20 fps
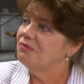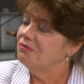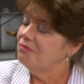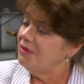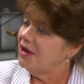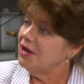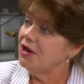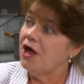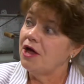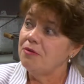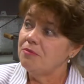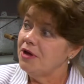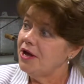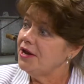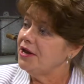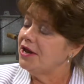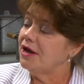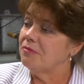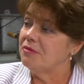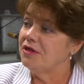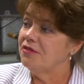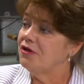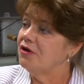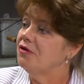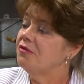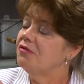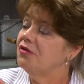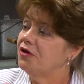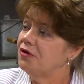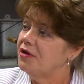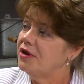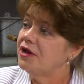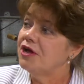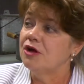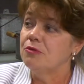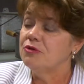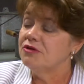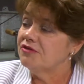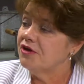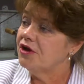made a lot of money. I mean, their
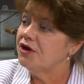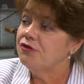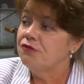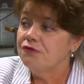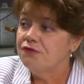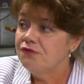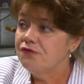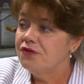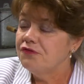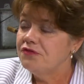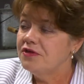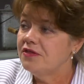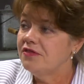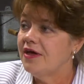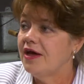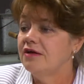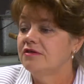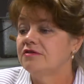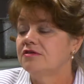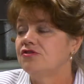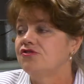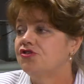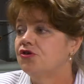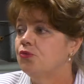income was $150,000.